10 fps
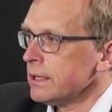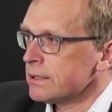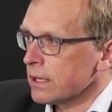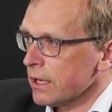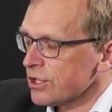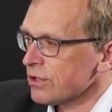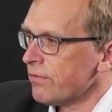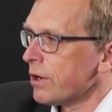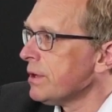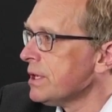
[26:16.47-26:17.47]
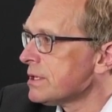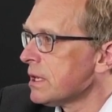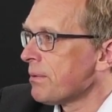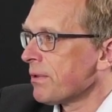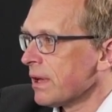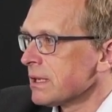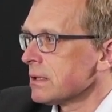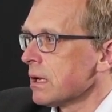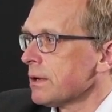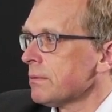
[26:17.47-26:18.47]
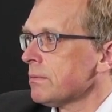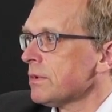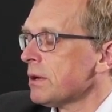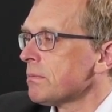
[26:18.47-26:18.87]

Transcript: installation very easily with X-Line.